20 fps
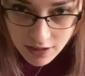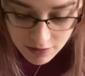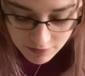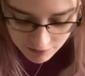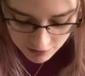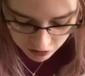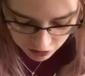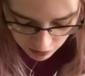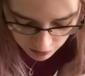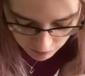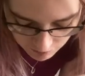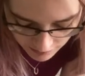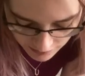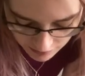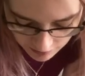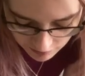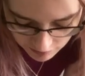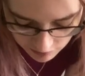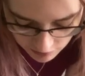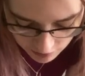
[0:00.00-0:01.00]
of the shelf
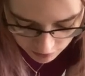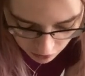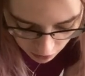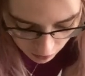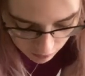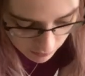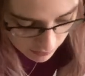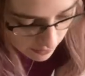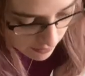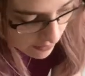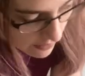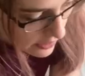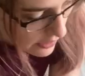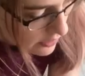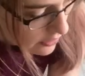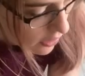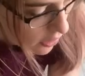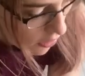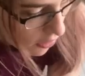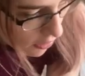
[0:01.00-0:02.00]
is taller
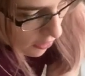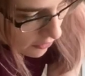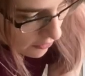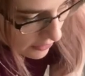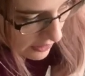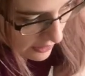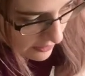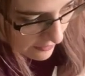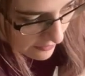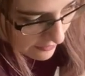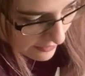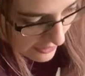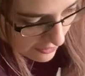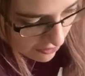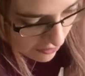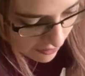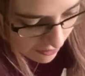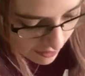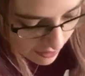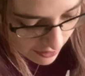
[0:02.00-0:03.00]
than all the other
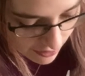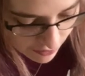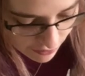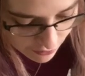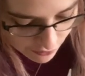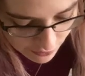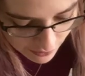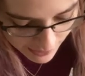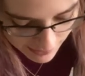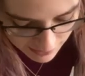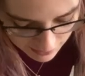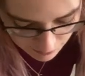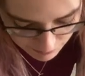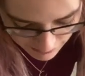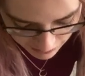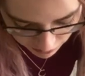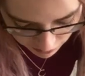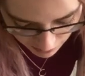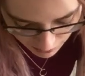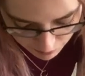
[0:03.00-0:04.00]
sections. So I need to
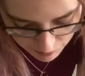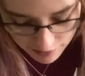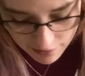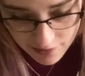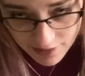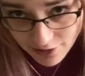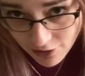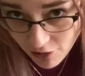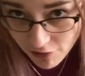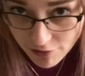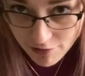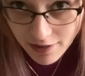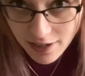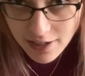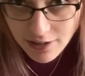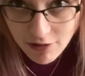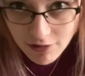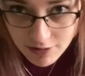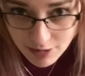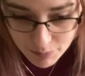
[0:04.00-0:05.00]
make sure I put the tall
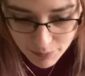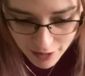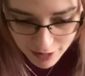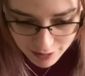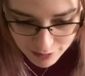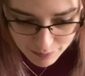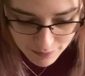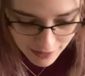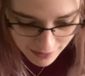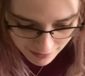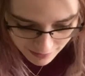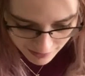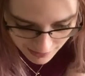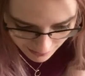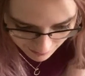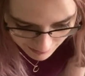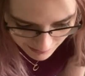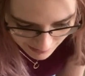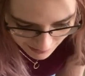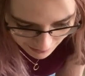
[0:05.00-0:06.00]
side on the bottom
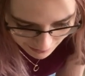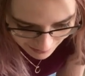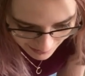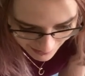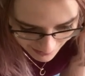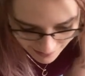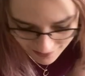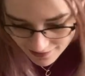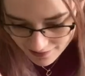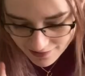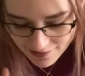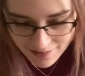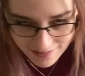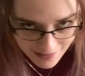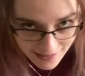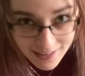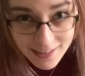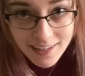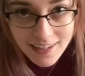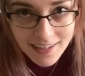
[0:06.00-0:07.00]
every single side.
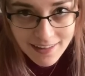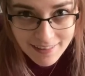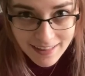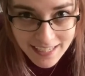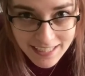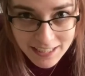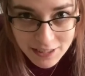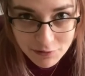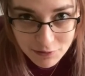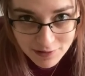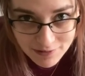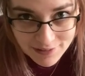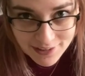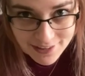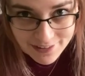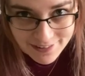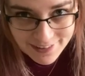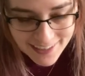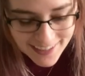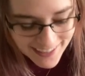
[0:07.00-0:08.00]
Thank you,
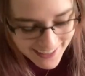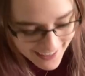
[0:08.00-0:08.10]
reviews.